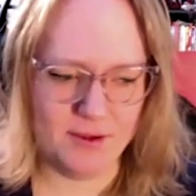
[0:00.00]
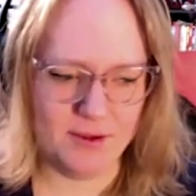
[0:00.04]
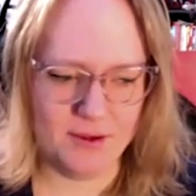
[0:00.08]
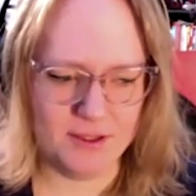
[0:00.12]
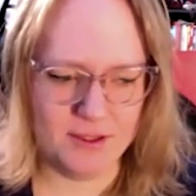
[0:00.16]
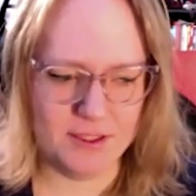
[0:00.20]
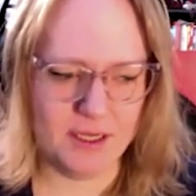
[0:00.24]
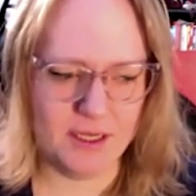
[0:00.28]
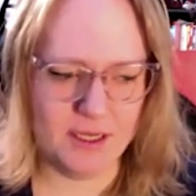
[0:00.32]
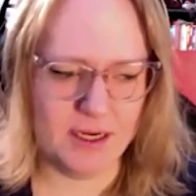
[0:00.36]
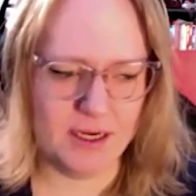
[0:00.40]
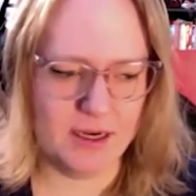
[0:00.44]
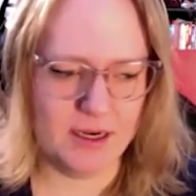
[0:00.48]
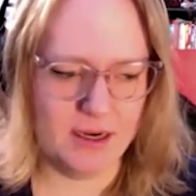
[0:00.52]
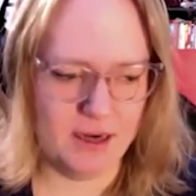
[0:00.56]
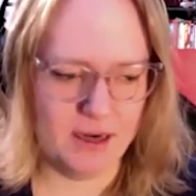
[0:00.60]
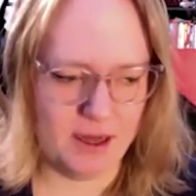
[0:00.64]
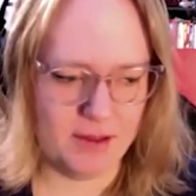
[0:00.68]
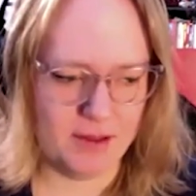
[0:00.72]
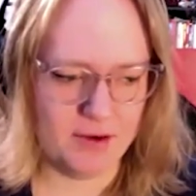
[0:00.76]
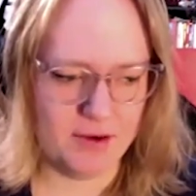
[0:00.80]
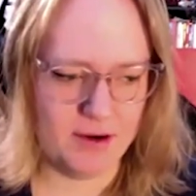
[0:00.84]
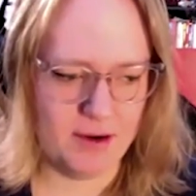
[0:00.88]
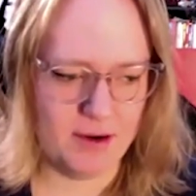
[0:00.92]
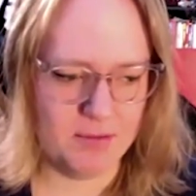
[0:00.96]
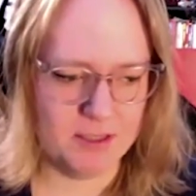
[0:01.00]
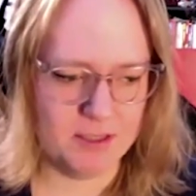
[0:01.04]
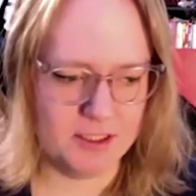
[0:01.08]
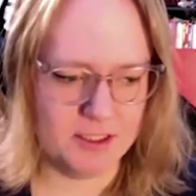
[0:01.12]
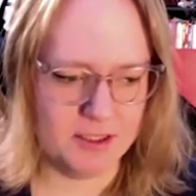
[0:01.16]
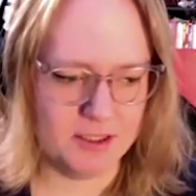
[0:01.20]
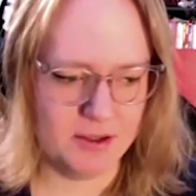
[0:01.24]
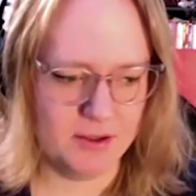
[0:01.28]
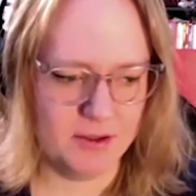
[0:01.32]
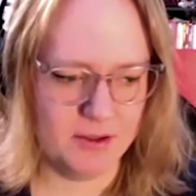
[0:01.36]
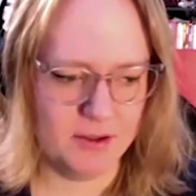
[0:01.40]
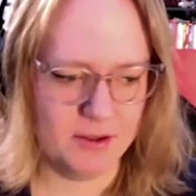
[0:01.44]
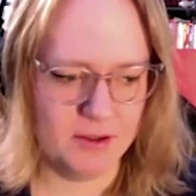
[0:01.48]
There's like another
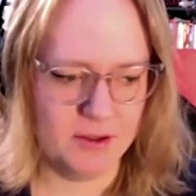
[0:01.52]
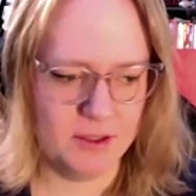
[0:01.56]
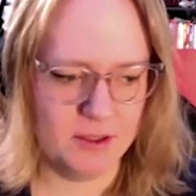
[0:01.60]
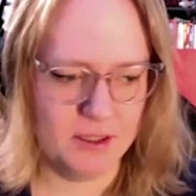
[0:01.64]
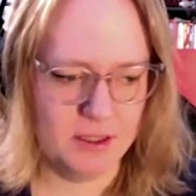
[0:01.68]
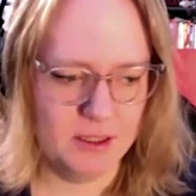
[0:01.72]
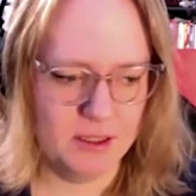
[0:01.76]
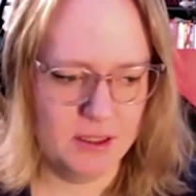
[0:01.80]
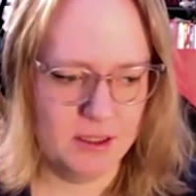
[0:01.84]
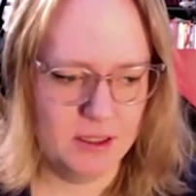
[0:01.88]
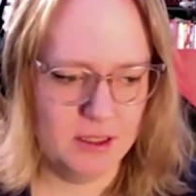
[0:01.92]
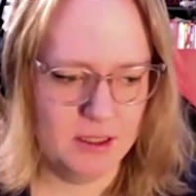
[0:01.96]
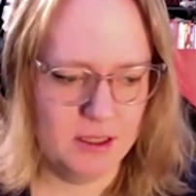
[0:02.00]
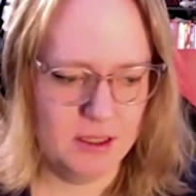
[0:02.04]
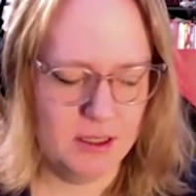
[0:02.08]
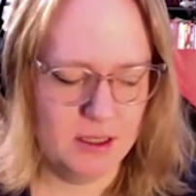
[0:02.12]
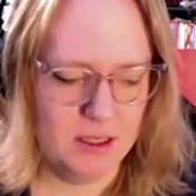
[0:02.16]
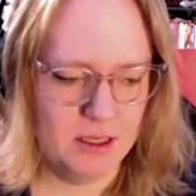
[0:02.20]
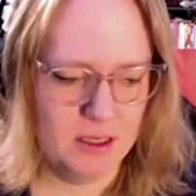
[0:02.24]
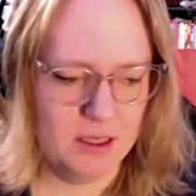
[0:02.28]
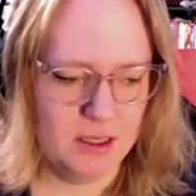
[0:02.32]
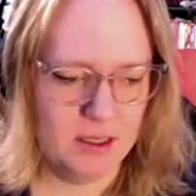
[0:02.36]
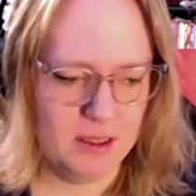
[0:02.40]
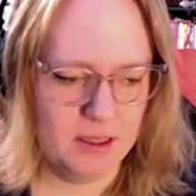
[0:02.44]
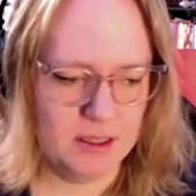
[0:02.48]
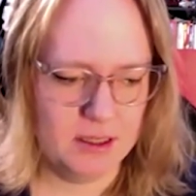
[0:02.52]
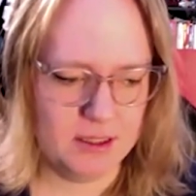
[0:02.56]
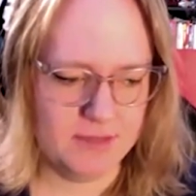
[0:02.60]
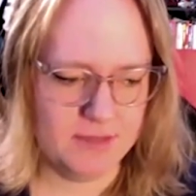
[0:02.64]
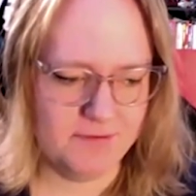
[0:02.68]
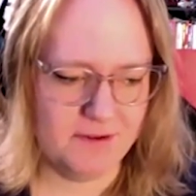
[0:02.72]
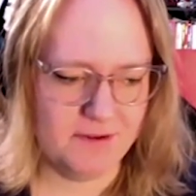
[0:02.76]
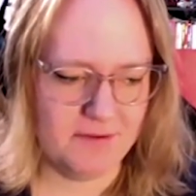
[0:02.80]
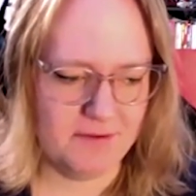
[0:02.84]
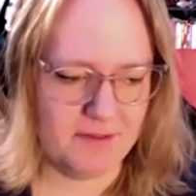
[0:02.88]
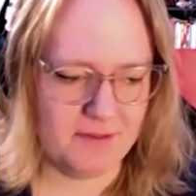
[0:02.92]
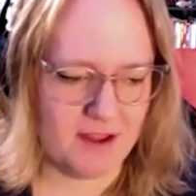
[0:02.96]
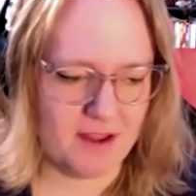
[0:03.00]
episode that's a
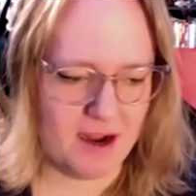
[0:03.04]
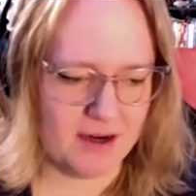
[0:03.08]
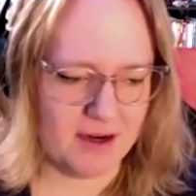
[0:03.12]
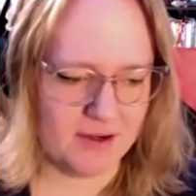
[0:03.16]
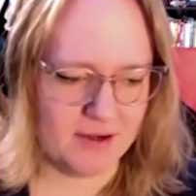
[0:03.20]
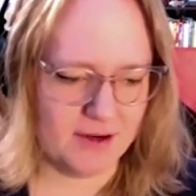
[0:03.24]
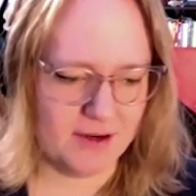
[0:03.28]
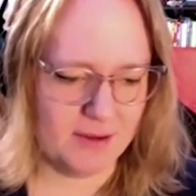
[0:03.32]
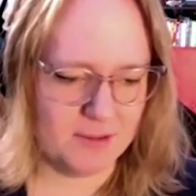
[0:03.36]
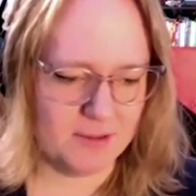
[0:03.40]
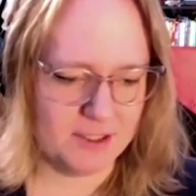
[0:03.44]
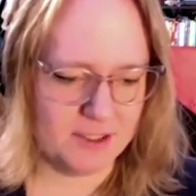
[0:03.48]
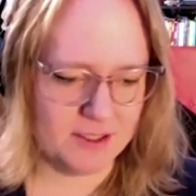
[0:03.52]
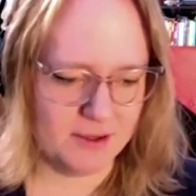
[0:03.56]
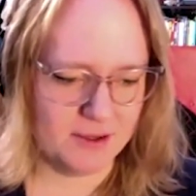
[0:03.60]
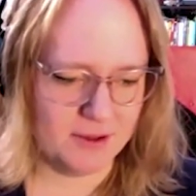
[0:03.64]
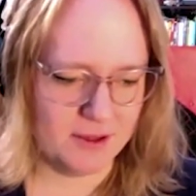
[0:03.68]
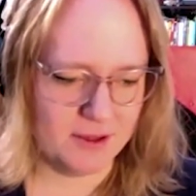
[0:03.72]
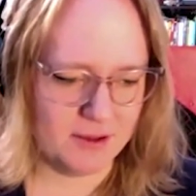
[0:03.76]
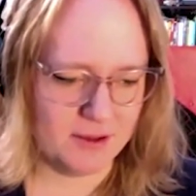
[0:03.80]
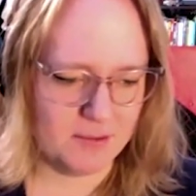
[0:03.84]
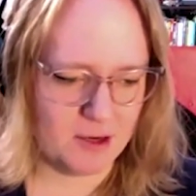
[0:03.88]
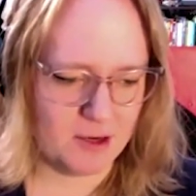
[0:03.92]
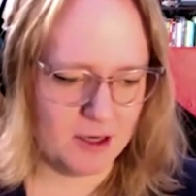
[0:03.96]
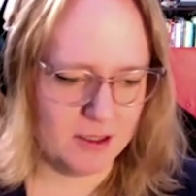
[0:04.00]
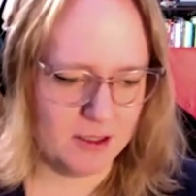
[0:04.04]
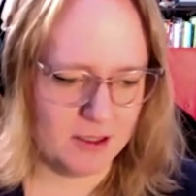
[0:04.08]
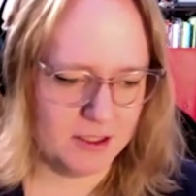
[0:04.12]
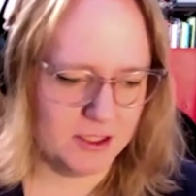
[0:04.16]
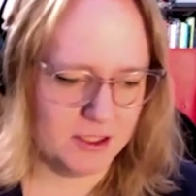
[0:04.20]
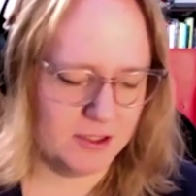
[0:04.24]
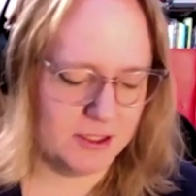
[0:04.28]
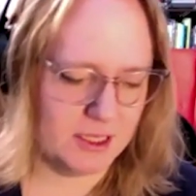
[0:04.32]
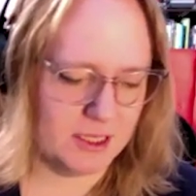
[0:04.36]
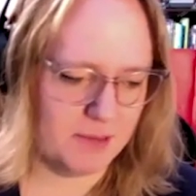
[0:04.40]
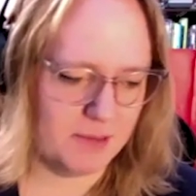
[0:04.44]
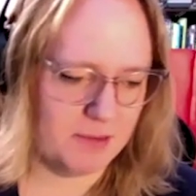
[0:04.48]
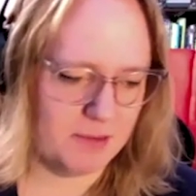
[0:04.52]
Fifth Doctor episode that the Mara
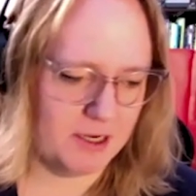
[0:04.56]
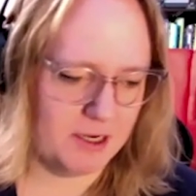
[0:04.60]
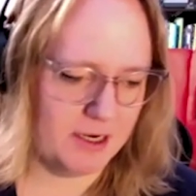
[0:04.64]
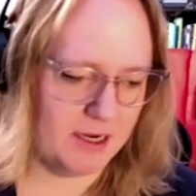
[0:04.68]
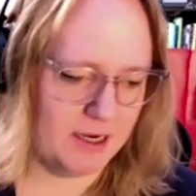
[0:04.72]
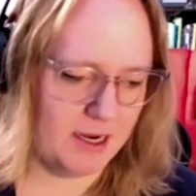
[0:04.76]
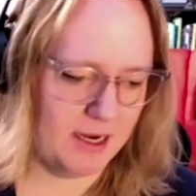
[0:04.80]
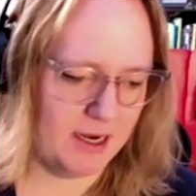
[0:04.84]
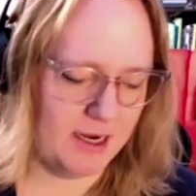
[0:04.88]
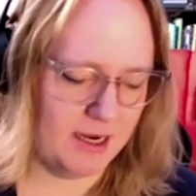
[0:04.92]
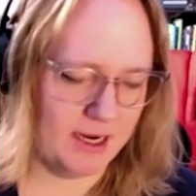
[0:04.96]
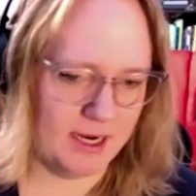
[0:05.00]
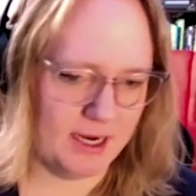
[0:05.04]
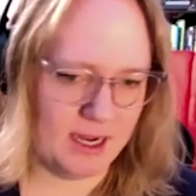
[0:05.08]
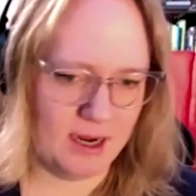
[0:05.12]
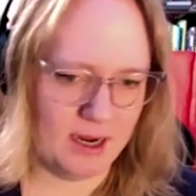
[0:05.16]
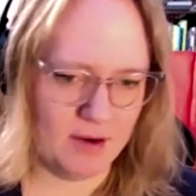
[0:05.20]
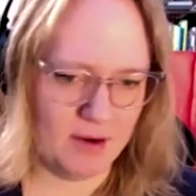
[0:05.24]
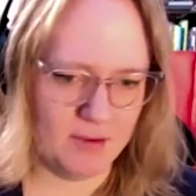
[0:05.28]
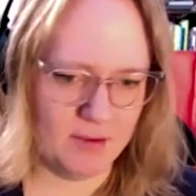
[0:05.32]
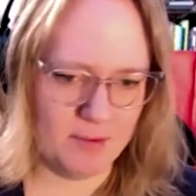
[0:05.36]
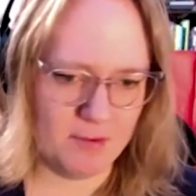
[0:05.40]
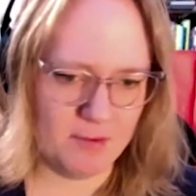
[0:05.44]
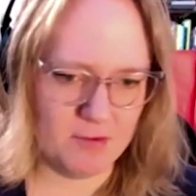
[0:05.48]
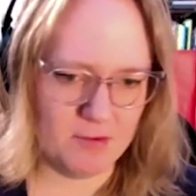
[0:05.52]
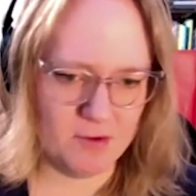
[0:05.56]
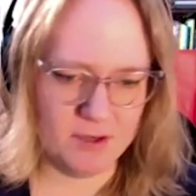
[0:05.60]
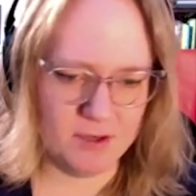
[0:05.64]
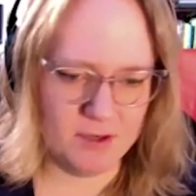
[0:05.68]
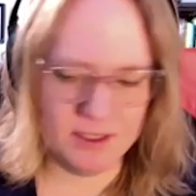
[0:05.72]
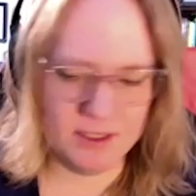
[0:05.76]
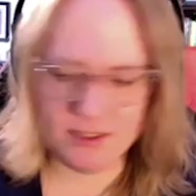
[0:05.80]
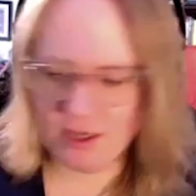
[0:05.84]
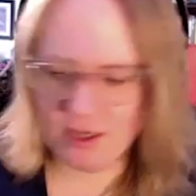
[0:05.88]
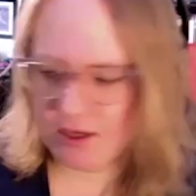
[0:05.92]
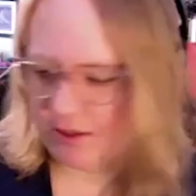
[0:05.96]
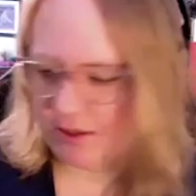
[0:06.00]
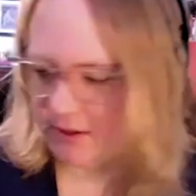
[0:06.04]
shows up in, and I can't remember what
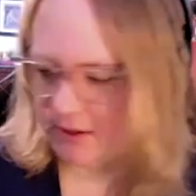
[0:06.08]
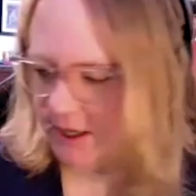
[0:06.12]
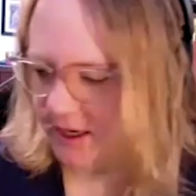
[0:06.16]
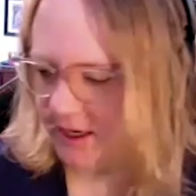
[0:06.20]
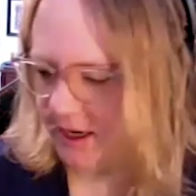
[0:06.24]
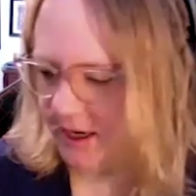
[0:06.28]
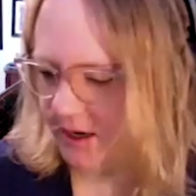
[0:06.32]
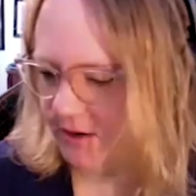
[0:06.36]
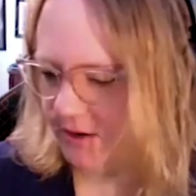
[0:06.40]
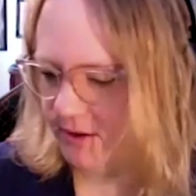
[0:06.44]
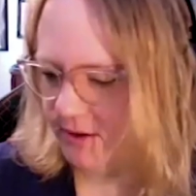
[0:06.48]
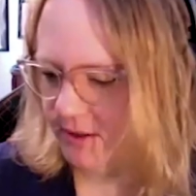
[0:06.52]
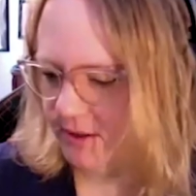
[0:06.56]
it's called right now.